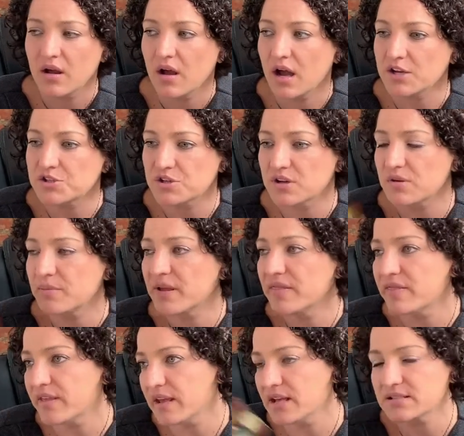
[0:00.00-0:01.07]
I should have been
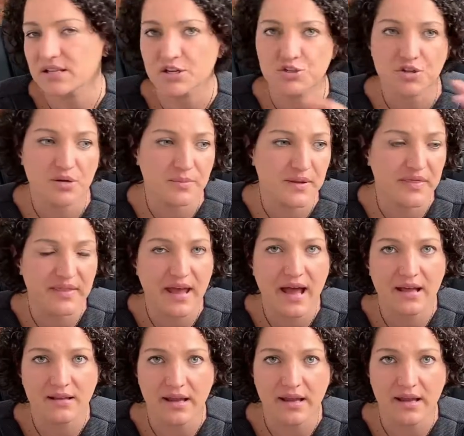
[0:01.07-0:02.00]
this, I should have been that.